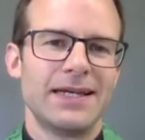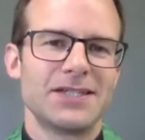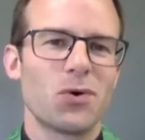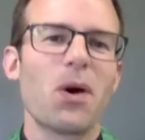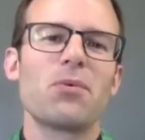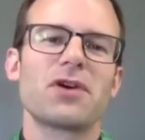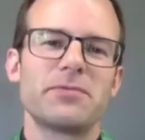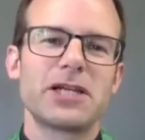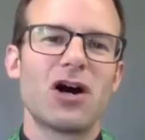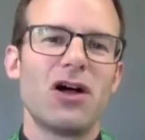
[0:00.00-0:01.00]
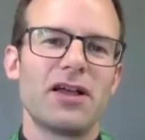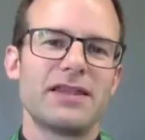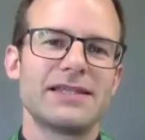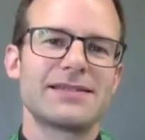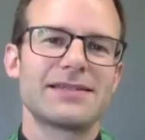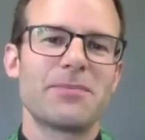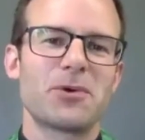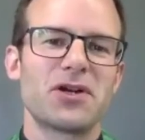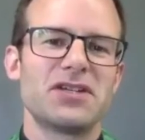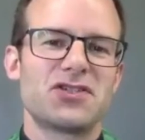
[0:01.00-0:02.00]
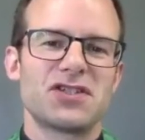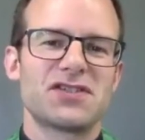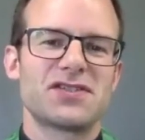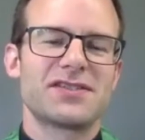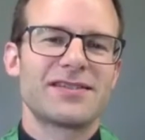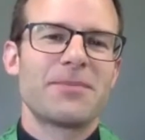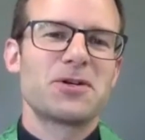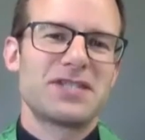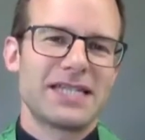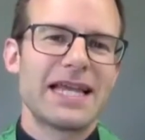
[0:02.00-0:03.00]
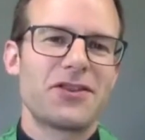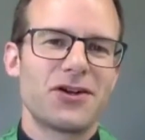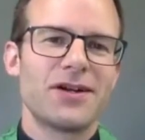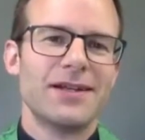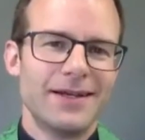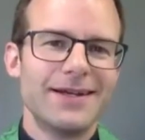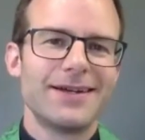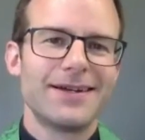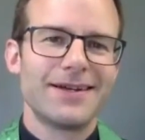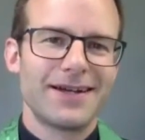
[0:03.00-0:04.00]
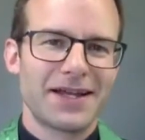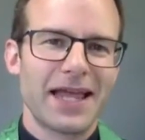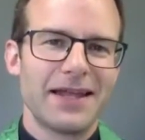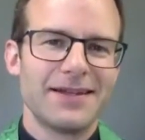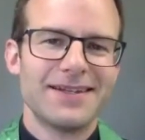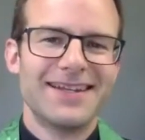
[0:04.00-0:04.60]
So what we're going to be calling this summer is just Summer Together again.